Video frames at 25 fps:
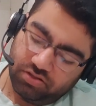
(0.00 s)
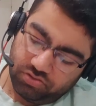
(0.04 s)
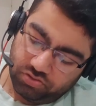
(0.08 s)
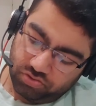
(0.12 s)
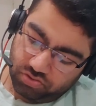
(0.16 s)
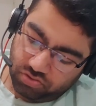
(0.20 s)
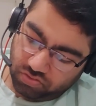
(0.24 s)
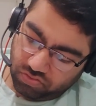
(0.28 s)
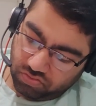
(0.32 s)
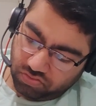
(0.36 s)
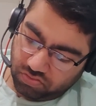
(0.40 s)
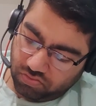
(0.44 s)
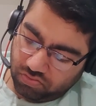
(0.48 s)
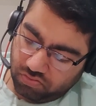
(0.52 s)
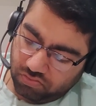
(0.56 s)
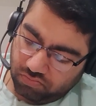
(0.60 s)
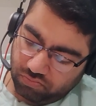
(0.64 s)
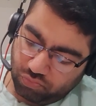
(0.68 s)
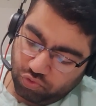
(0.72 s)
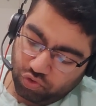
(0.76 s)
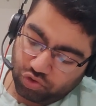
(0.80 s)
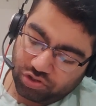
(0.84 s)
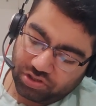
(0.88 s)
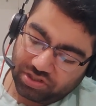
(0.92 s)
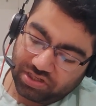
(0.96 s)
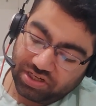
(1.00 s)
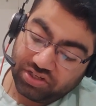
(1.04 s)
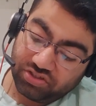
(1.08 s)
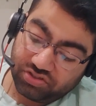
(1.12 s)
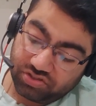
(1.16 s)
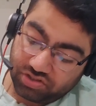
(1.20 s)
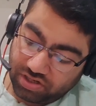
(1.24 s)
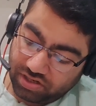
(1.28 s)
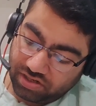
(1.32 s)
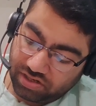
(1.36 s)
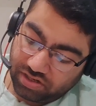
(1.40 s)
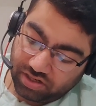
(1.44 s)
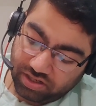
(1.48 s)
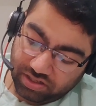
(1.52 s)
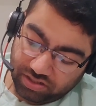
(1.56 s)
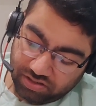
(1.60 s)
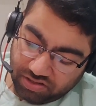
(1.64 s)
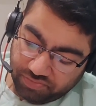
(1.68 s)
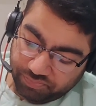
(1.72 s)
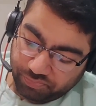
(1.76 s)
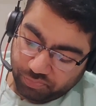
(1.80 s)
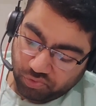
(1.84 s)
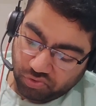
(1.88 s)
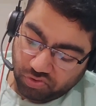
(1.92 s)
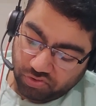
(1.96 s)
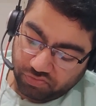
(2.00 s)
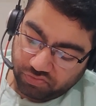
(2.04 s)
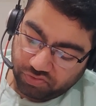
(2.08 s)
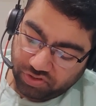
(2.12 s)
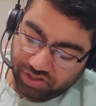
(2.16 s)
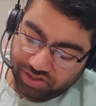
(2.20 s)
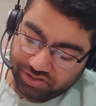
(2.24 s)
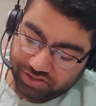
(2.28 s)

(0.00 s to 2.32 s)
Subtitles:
So mostly generally the port for